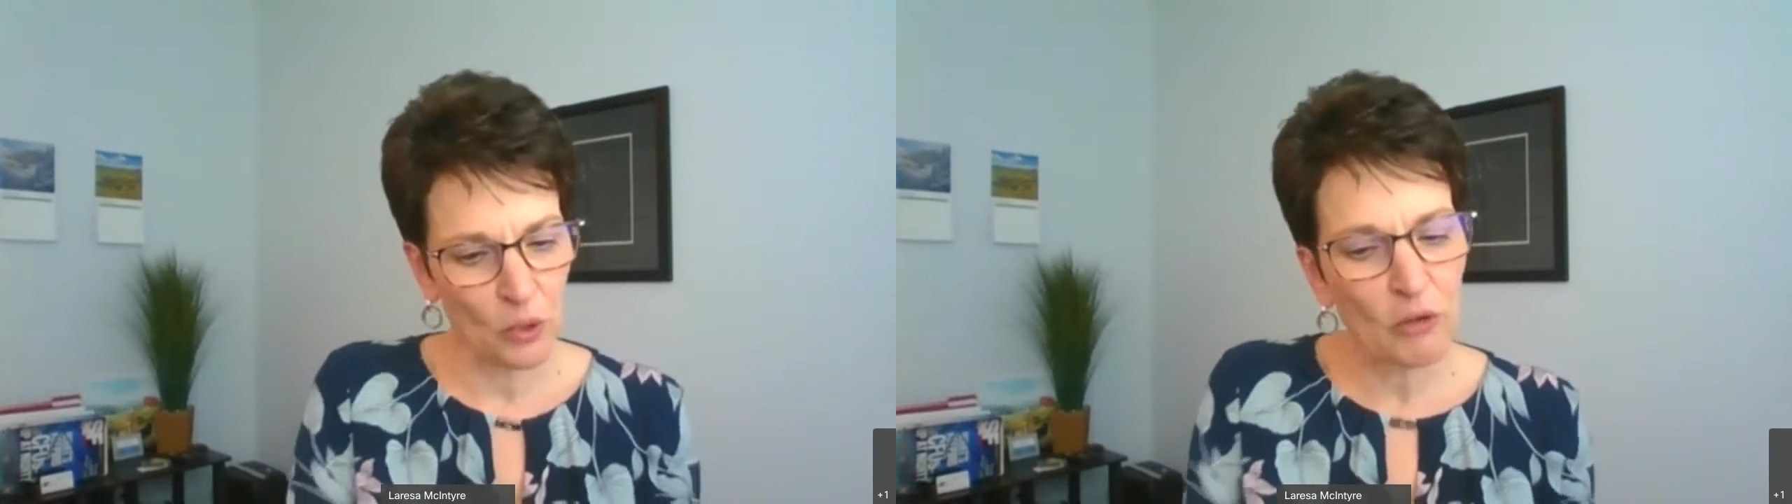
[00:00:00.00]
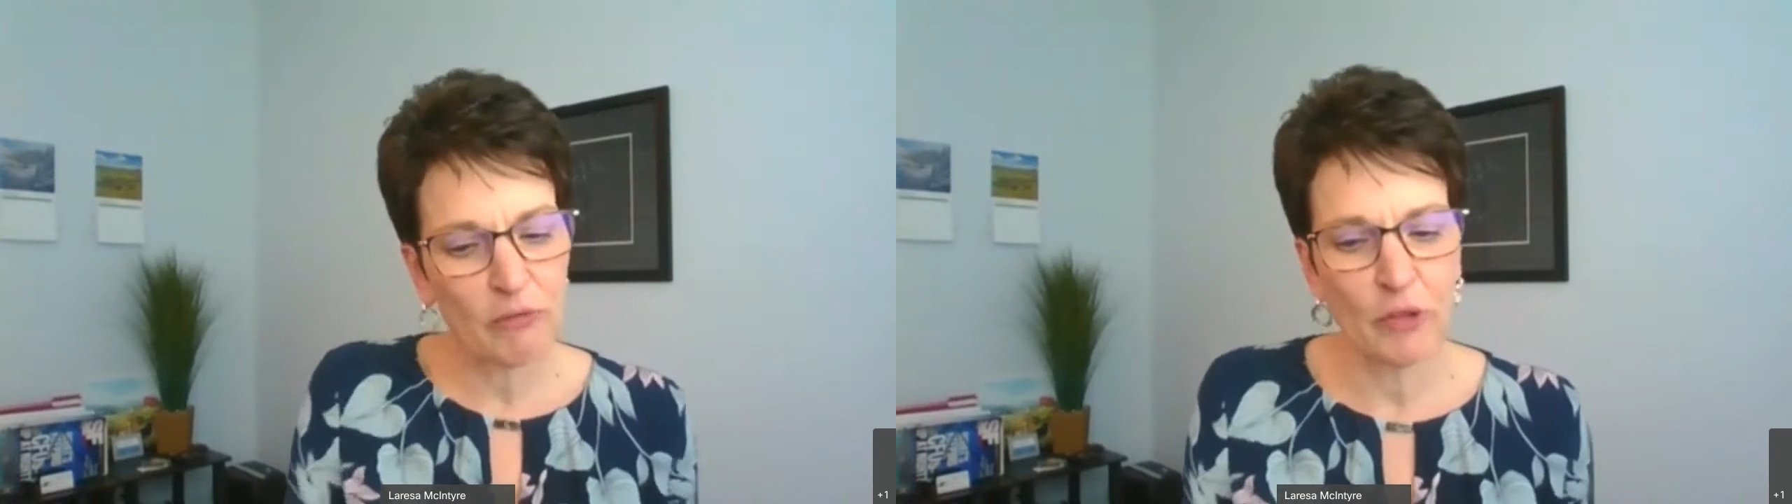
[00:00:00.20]

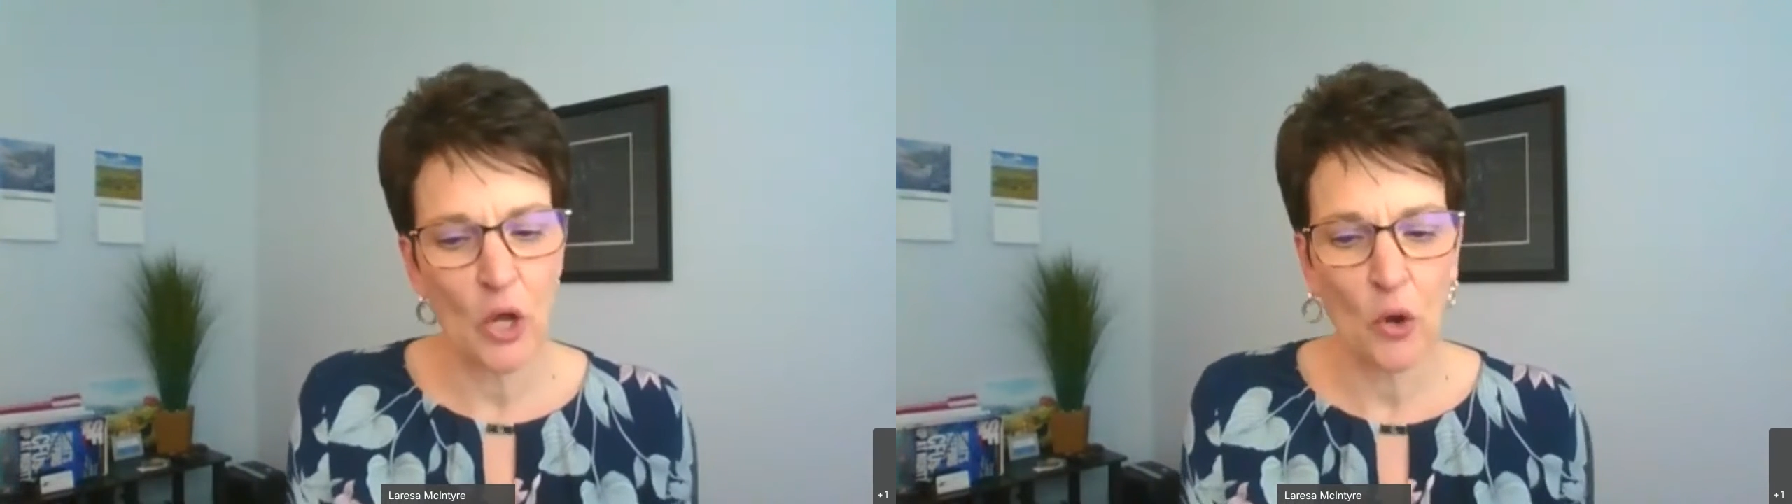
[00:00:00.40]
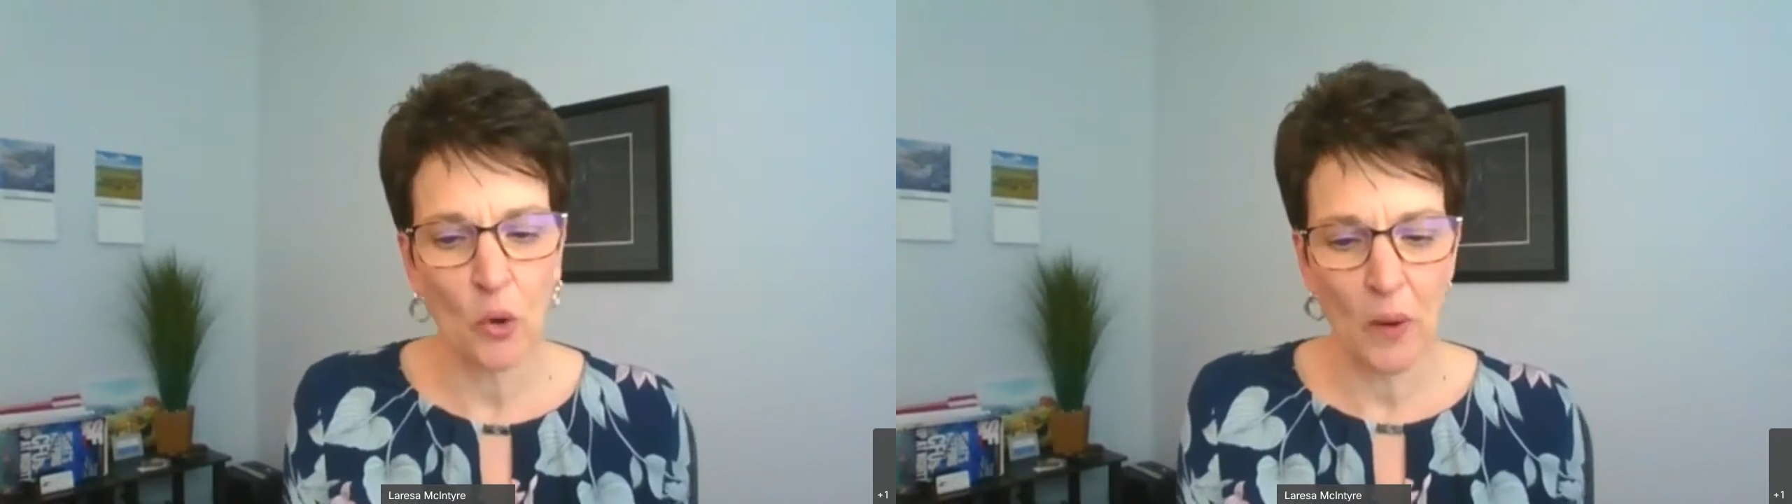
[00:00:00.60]

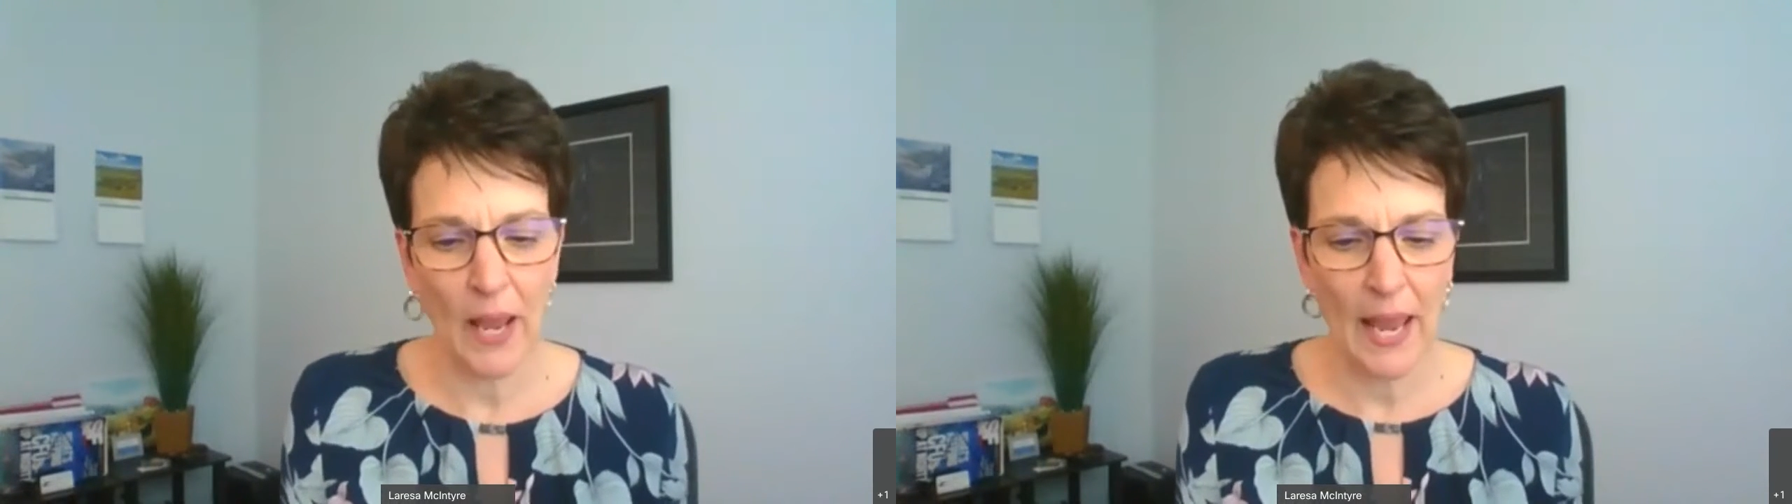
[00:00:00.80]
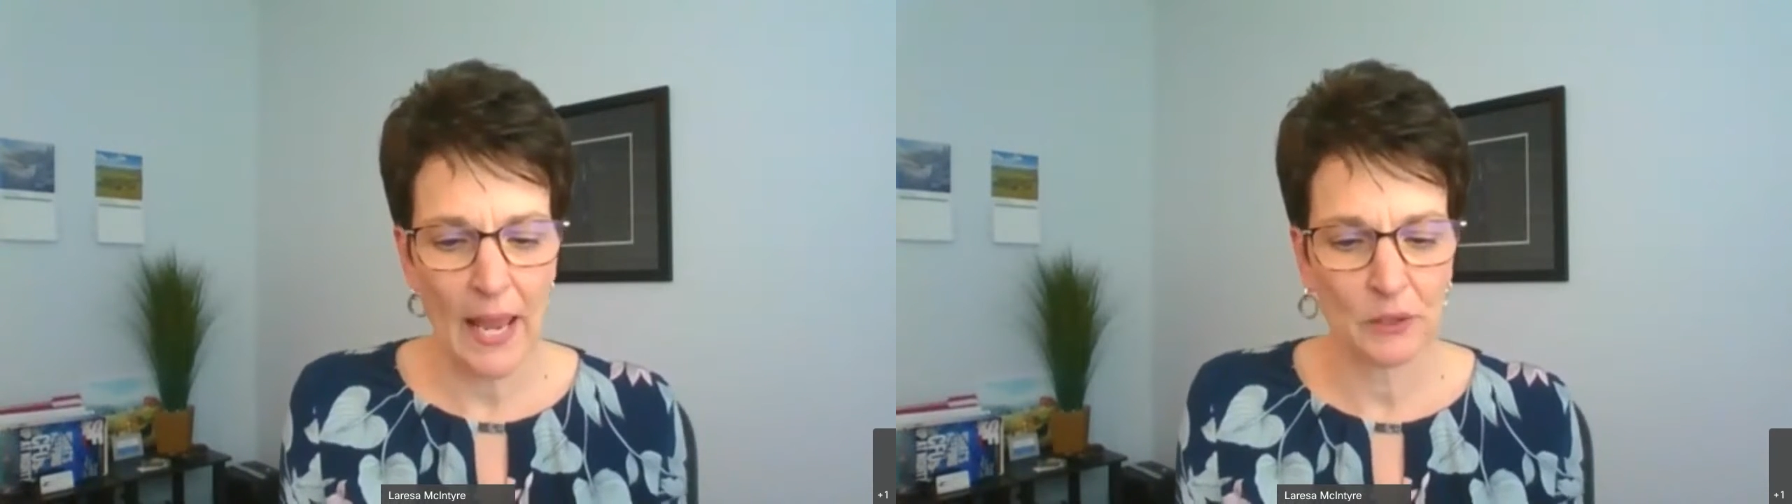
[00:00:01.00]

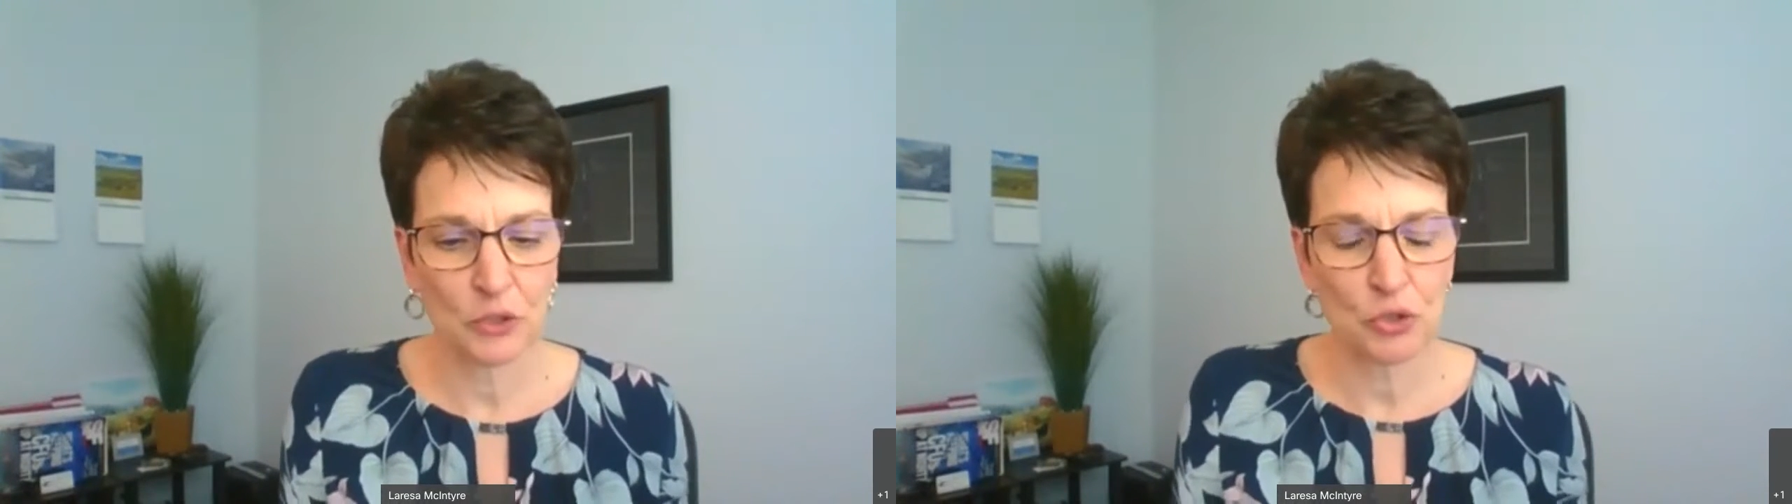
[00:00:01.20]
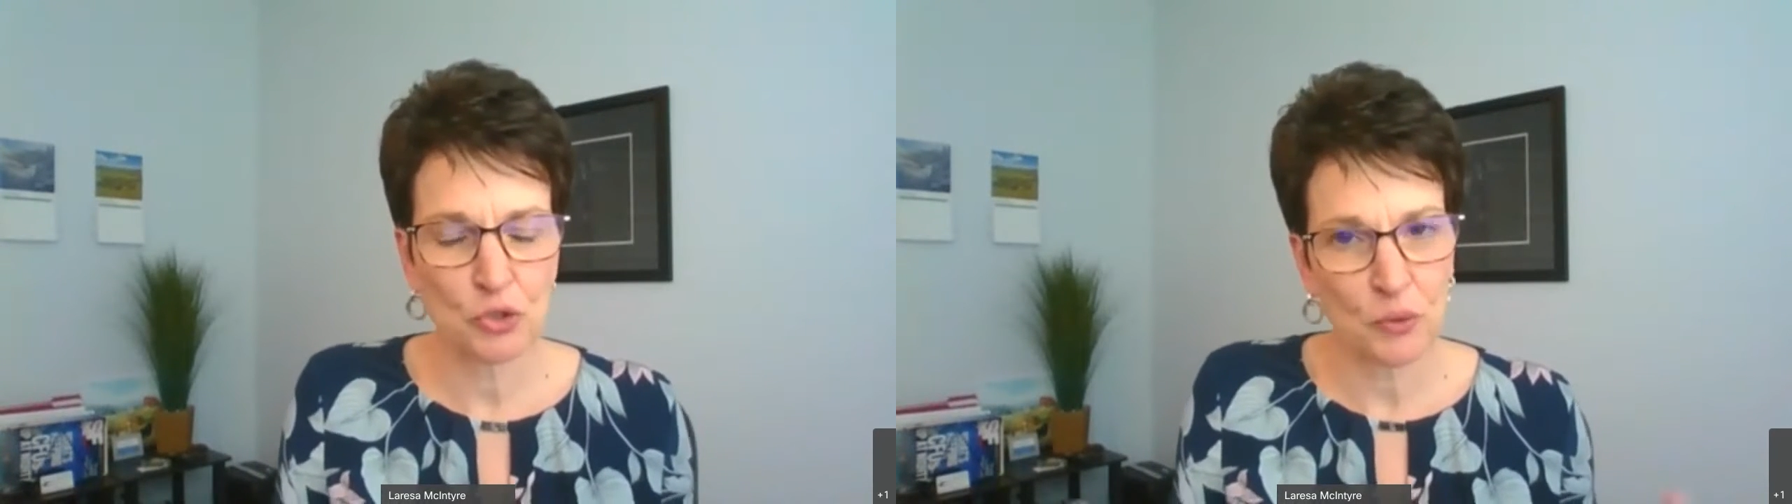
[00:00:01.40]
workflow and